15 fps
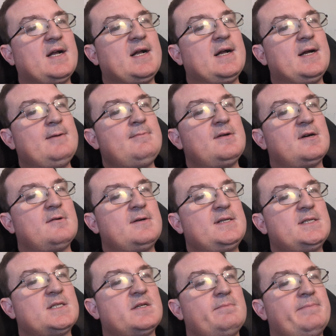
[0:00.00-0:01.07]
I'm
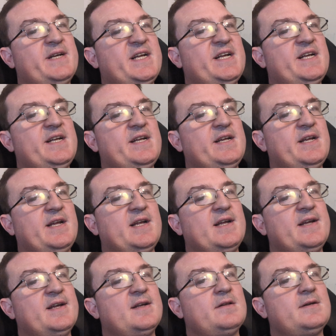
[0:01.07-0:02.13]
going to be
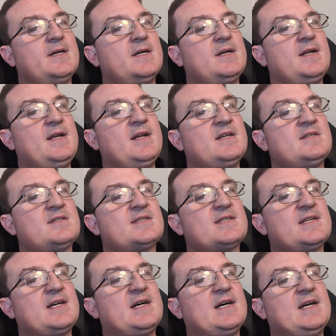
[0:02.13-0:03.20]
in
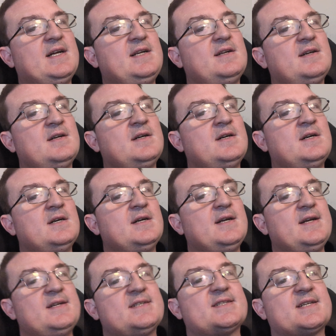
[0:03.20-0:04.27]
inside
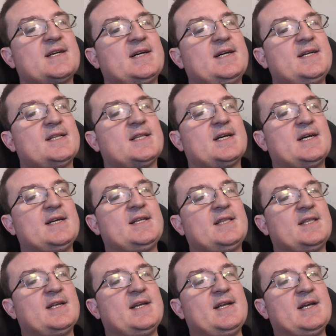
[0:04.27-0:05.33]
inside
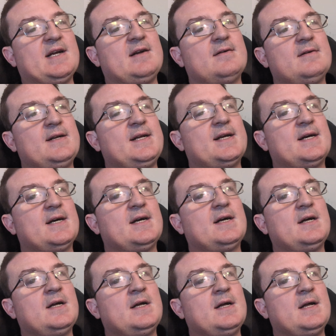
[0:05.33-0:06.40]
like the
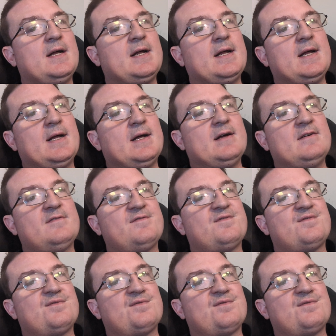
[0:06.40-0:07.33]
area of